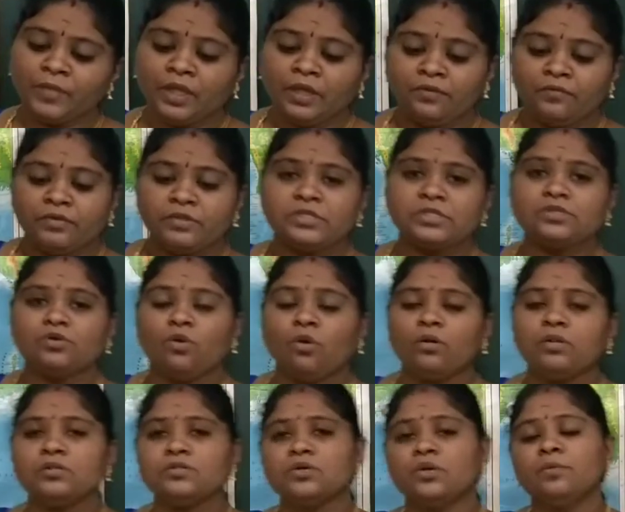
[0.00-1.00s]
which is
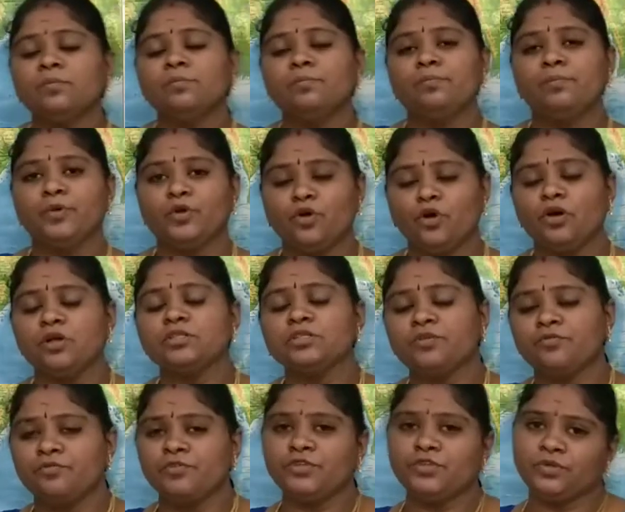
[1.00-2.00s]
also because
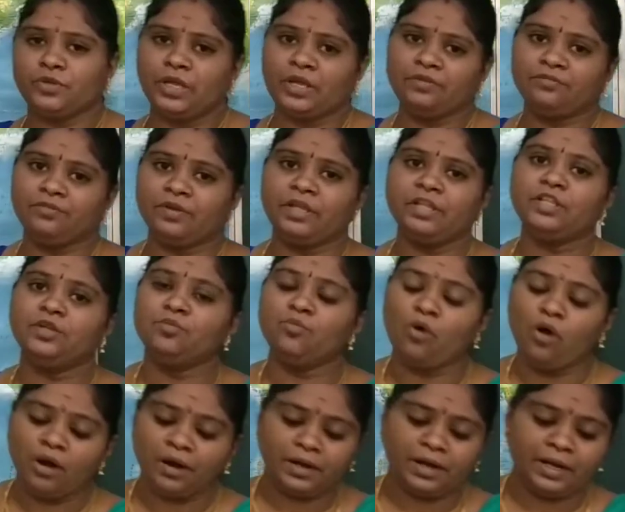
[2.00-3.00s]
of which you can find the
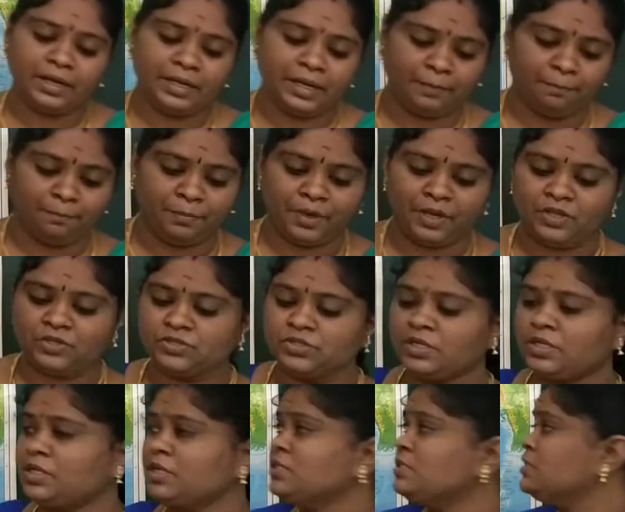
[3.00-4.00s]
moderate
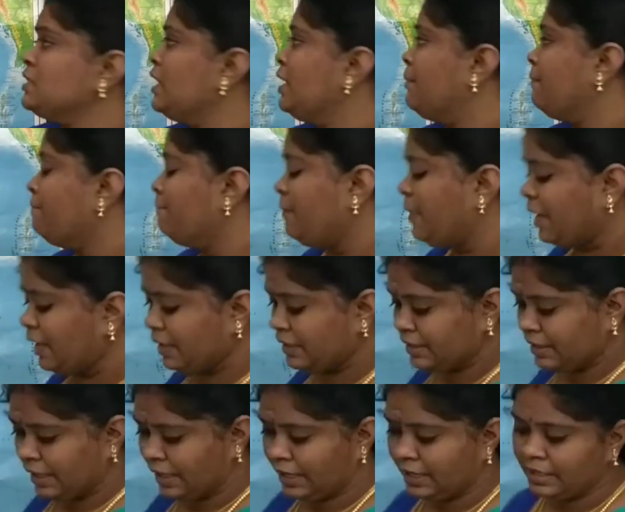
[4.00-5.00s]
temperature is
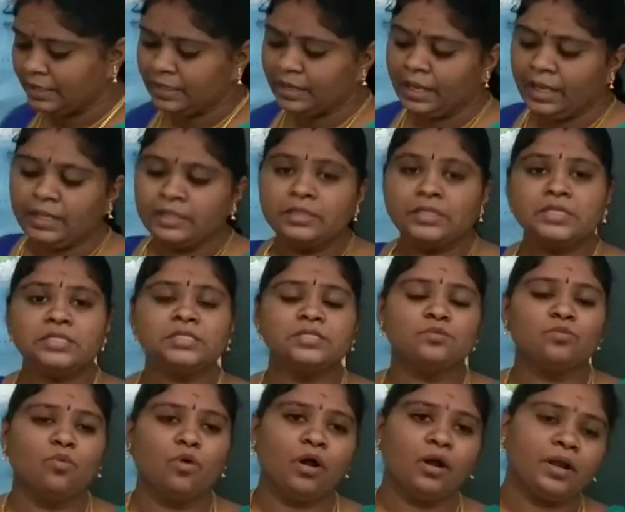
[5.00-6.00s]
maintained. This
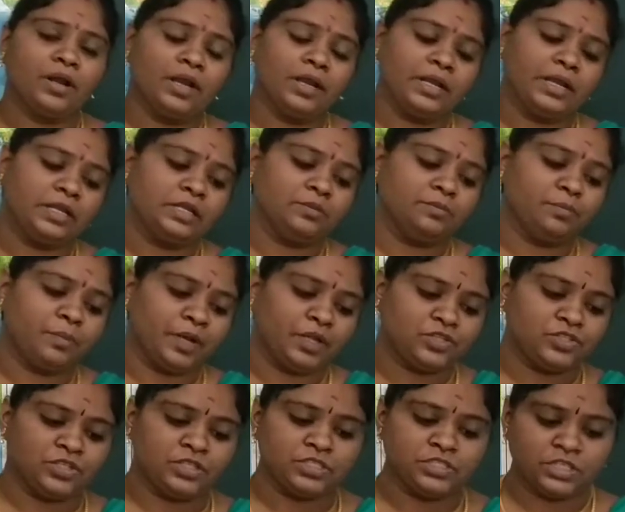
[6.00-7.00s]
moderate
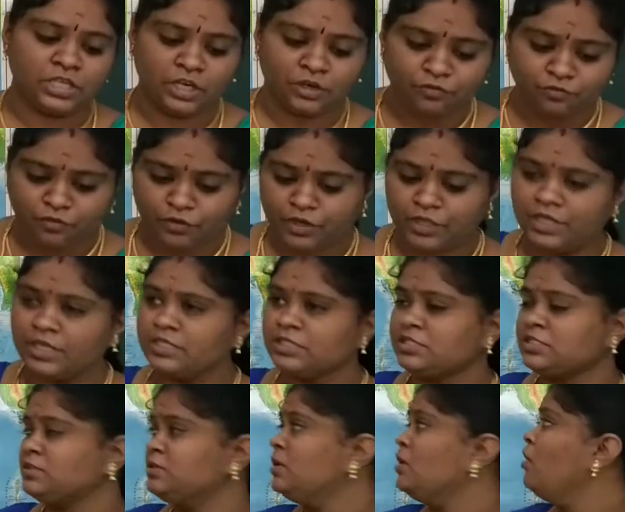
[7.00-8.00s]
temperature is
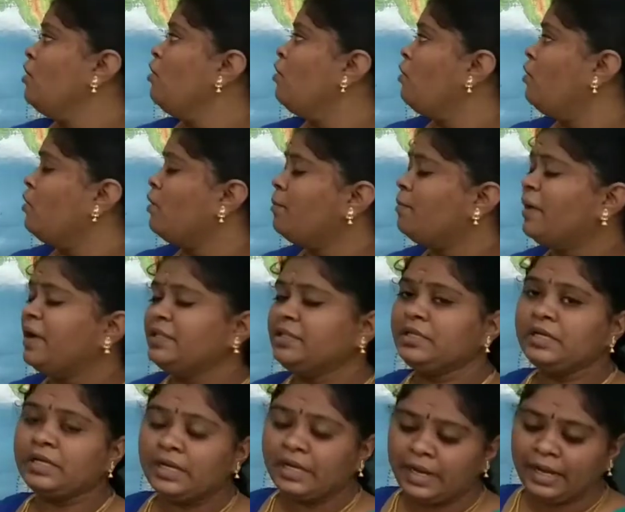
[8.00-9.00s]
influenced by
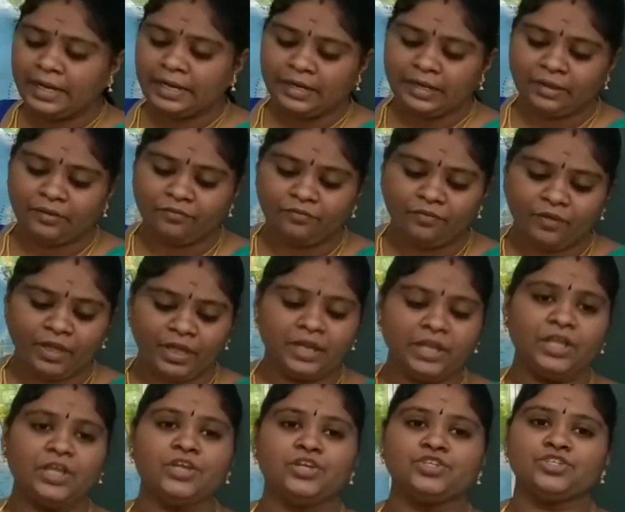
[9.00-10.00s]
the great
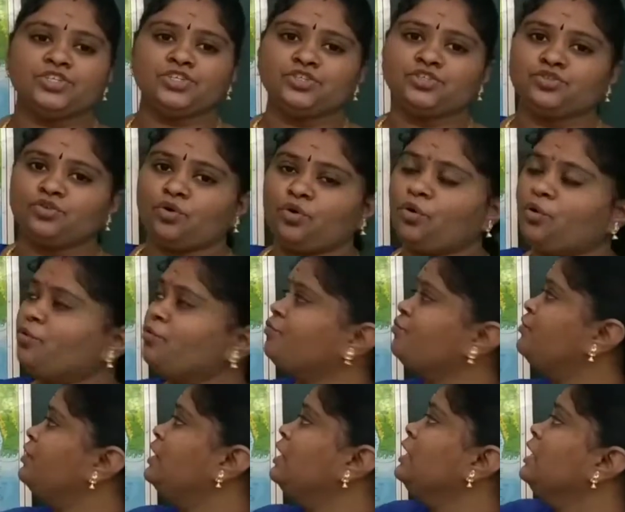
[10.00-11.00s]
variations of
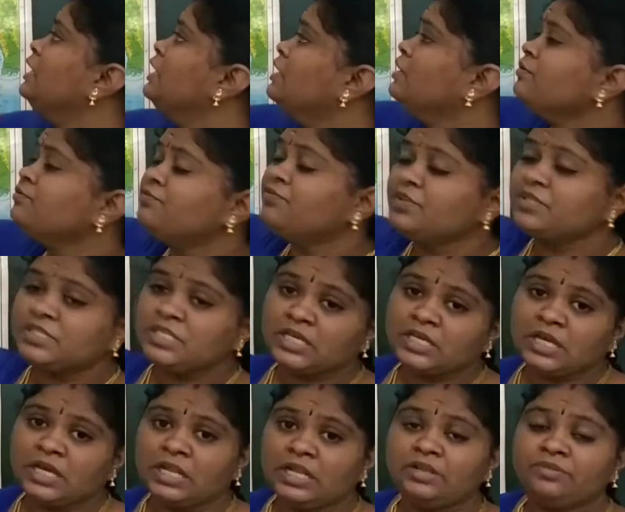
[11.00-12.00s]
the
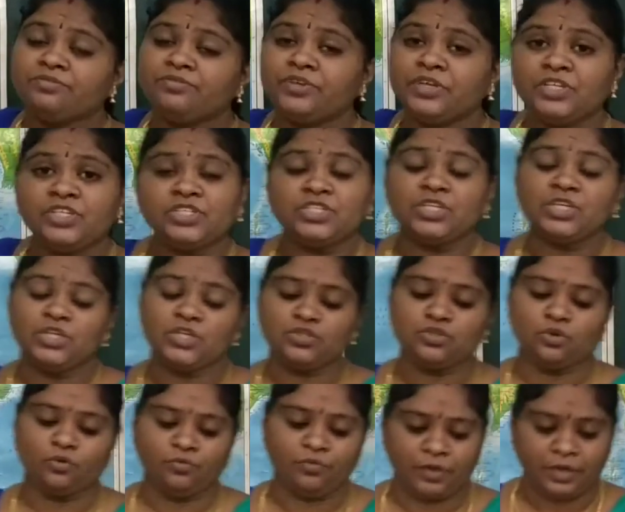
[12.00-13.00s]
physical features
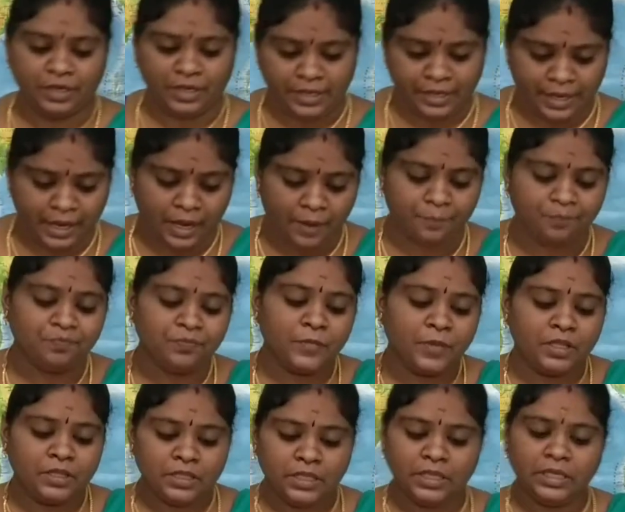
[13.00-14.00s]
of India,
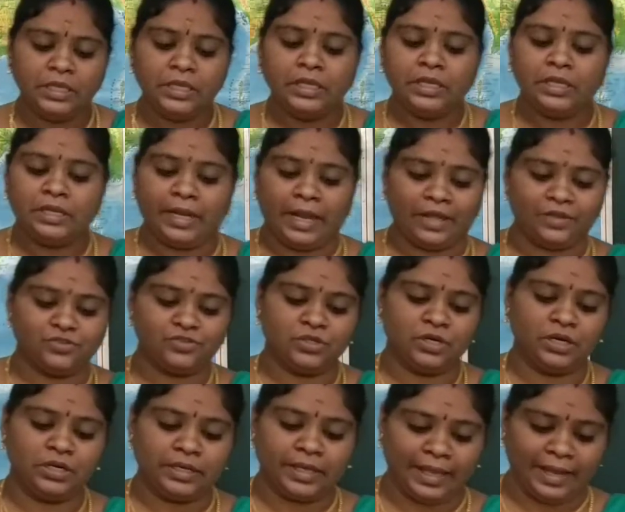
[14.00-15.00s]
the
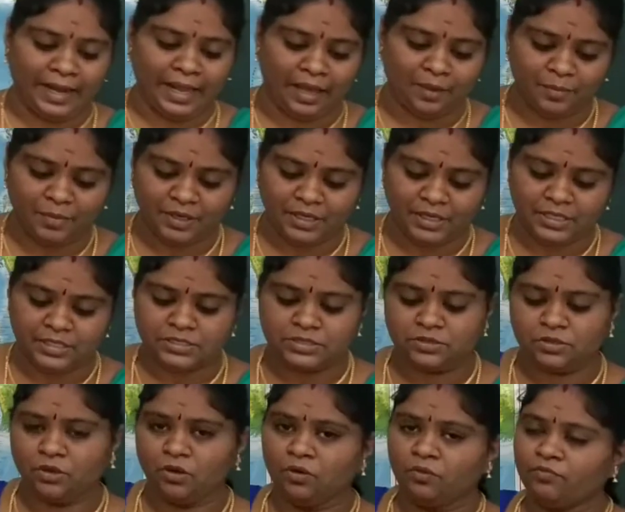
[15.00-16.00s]
natural
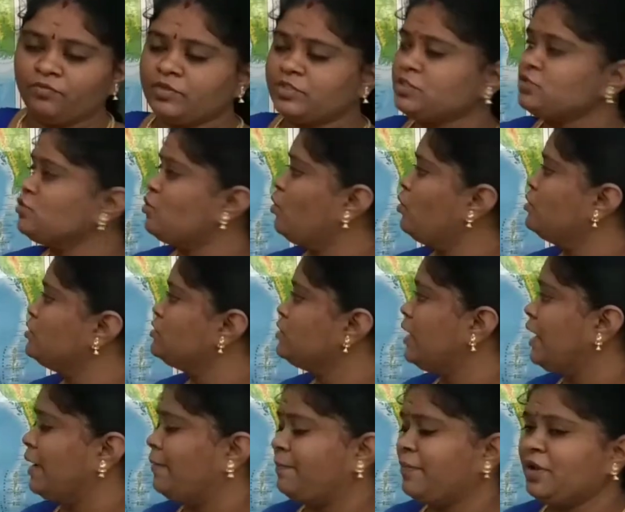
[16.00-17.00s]
calamities which is also
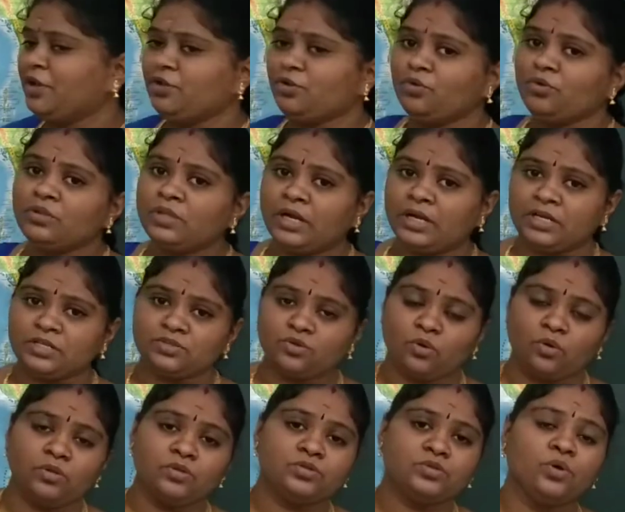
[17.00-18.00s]
happening, that is
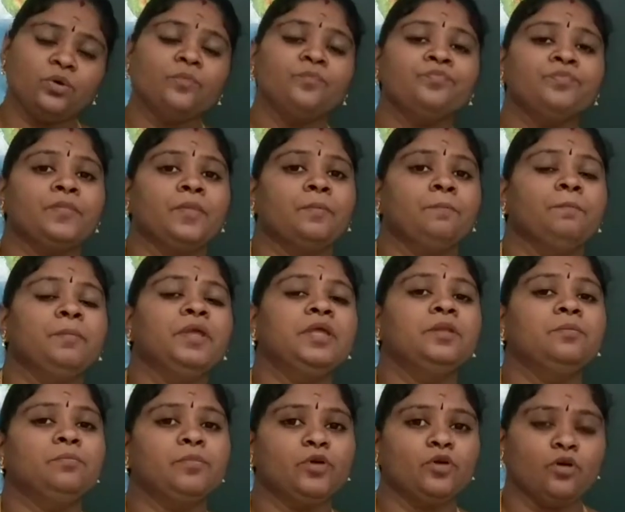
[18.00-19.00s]
also
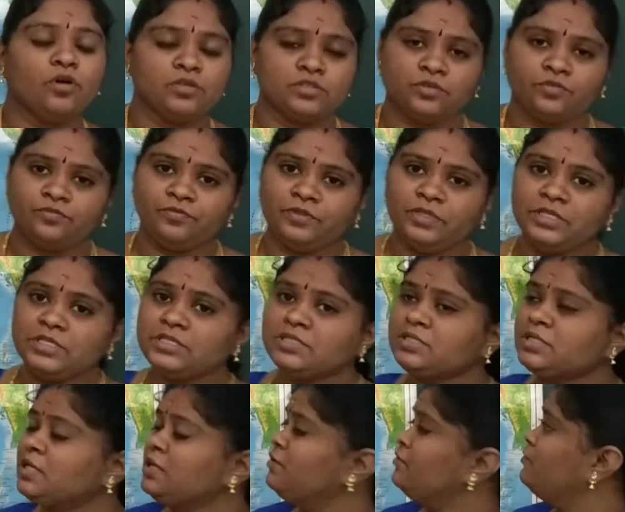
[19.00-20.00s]
been because of
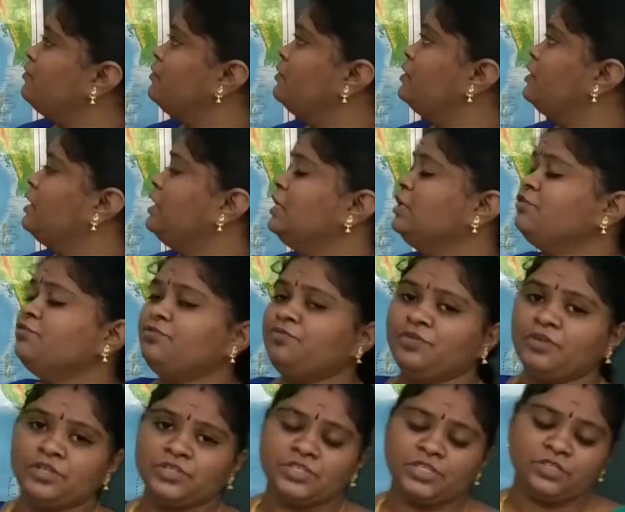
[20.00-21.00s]
these relief
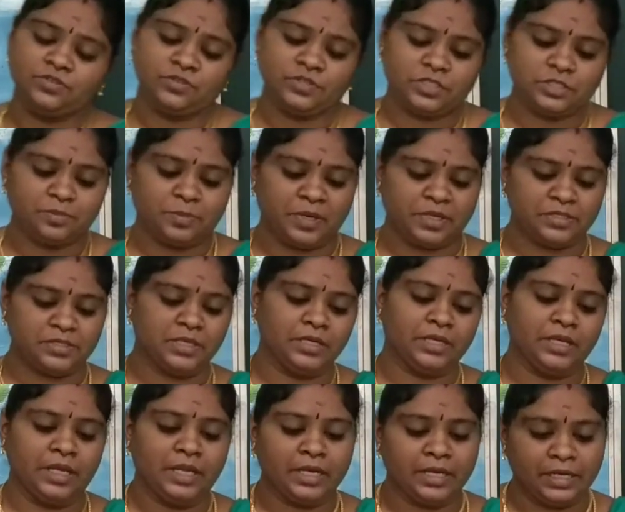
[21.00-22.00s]
features which is present
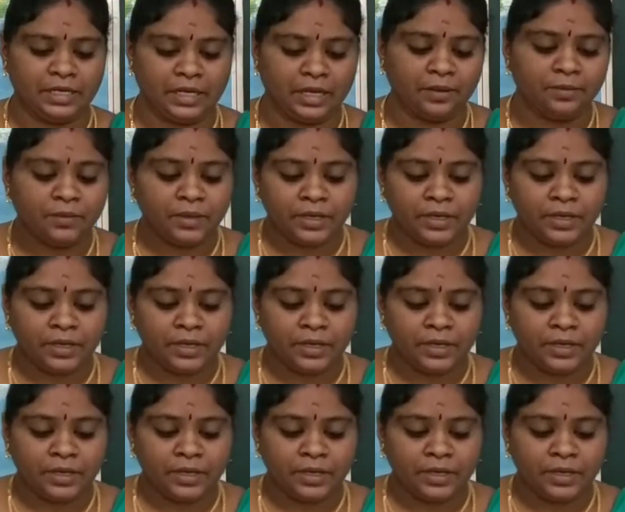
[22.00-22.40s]
in India.